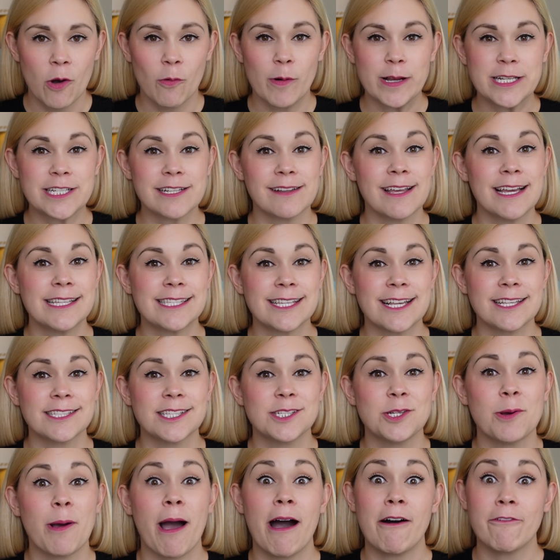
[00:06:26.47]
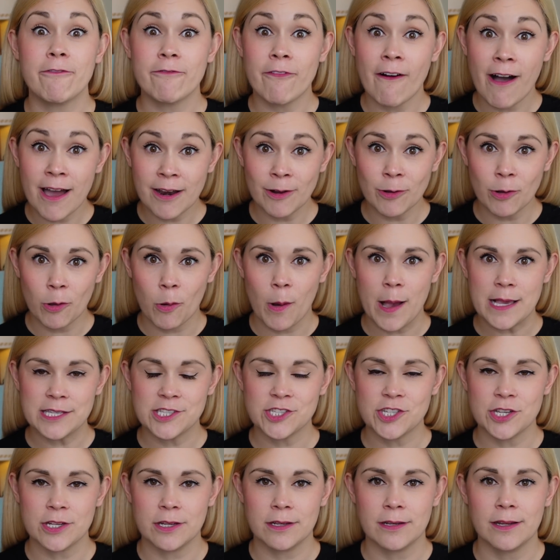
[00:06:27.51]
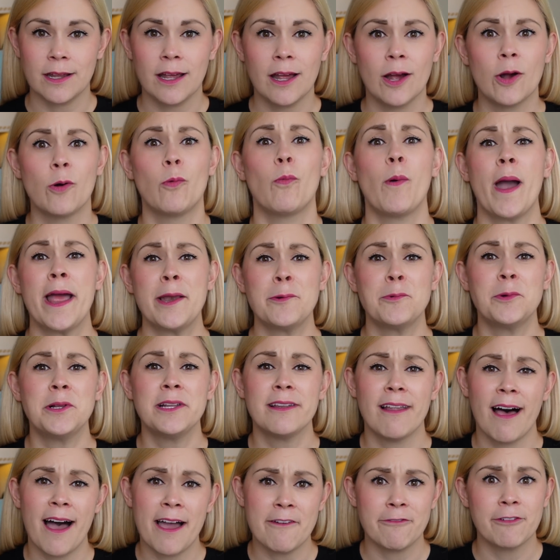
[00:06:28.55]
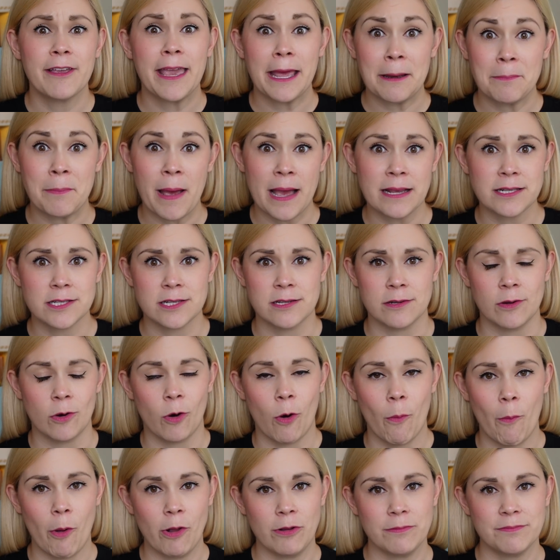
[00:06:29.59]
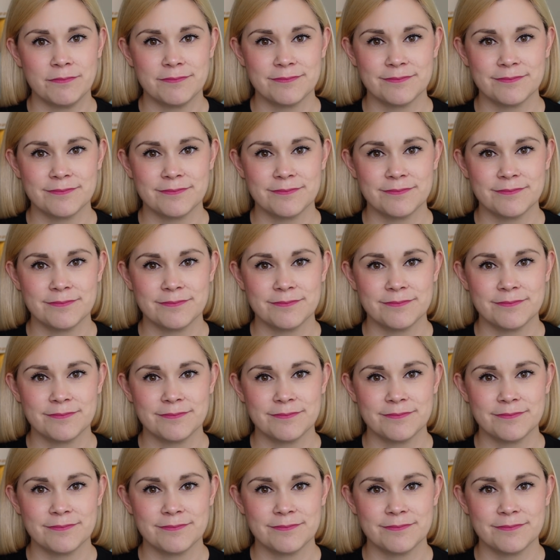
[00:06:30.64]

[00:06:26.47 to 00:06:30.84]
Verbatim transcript: Which leads us to our final question when will life get back to normal?